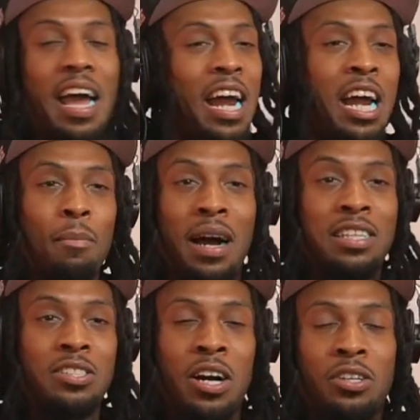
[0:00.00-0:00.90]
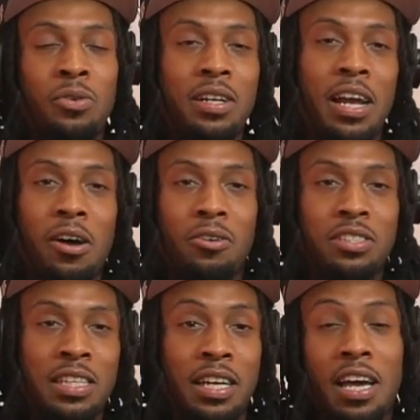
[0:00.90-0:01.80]
Everybody started doing their own
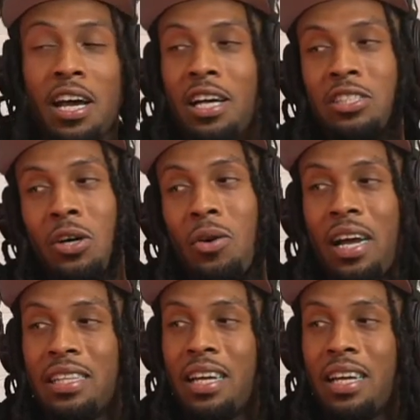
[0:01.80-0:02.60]
shit. Right so after